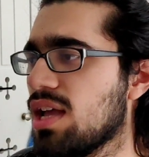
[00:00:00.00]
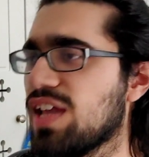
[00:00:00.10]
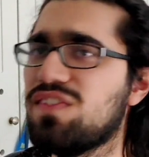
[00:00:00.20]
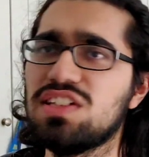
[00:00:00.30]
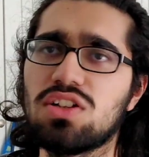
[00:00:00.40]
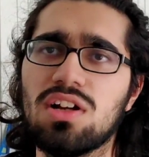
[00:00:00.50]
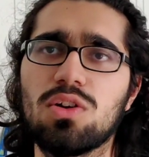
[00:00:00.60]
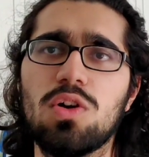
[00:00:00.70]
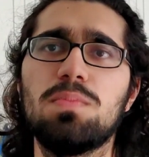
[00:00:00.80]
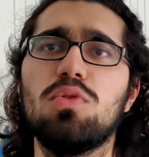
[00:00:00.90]
If he's got a
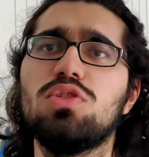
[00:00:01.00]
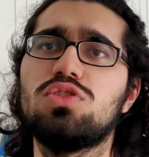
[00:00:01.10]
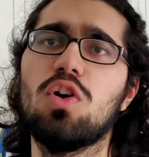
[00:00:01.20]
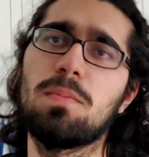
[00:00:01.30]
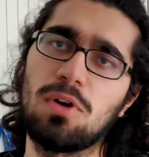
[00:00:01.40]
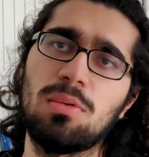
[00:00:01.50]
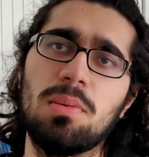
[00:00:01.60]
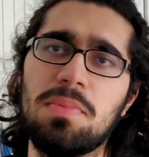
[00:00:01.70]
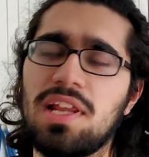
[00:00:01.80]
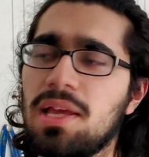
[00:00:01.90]
good boost though,
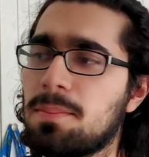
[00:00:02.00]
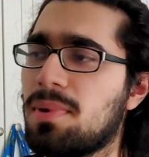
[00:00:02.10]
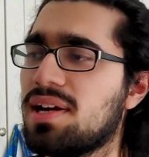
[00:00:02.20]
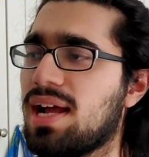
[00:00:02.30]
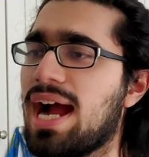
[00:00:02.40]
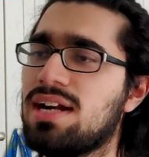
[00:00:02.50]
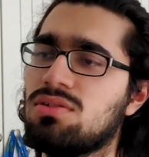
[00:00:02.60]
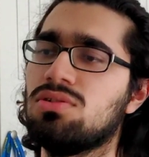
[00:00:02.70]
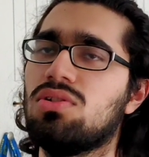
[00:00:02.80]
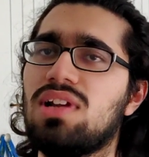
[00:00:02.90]
probably, but I
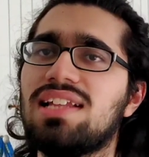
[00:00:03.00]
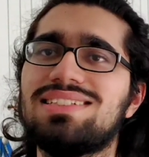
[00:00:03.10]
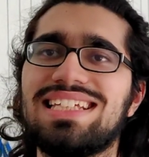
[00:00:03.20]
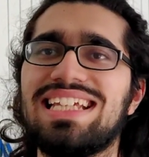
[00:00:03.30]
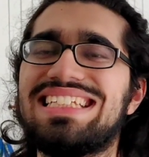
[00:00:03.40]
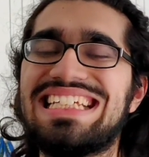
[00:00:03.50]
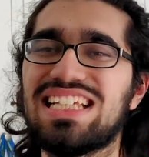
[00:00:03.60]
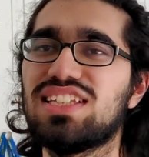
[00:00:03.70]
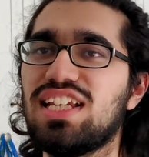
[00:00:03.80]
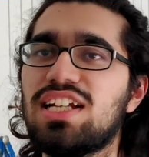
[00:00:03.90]
don't know. Let's see.
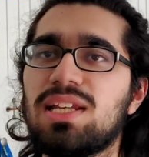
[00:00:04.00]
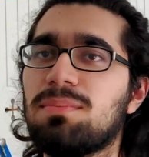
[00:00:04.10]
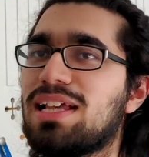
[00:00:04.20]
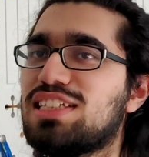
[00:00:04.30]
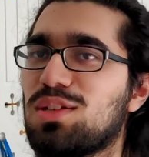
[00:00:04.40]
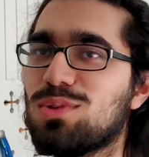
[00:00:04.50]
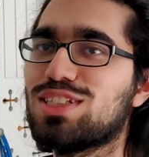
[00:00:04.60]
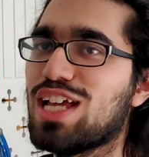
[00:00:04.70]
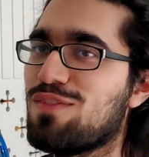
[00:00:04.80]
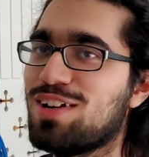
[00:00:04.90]
Season 3 Messi
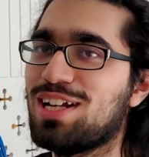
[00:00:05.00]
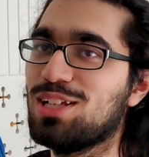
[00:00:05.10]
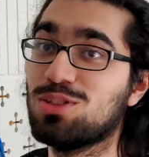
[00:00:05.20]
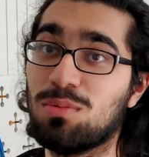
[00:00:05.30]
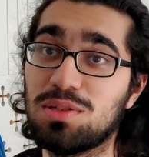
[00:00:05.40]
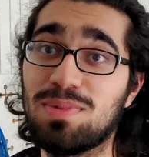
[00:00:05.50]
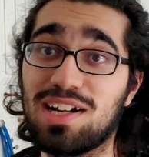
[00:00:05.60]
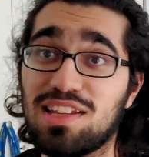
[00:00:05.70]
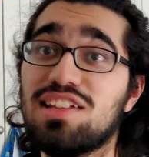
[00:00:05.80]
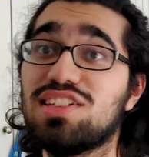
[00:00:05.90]
was definitely so much
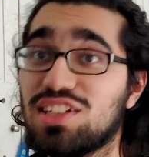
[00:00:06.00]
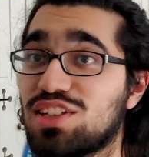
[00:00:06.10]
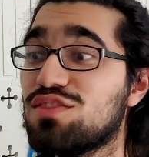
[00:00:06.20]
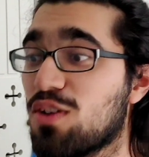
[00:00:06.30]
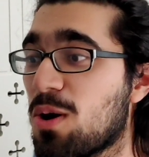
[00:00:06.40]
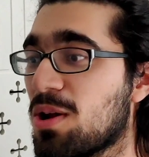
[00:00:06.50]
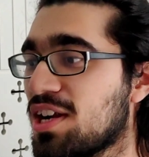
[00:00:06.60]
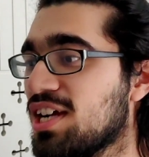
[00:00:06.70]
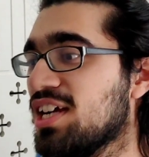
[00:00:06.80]
better than season 4.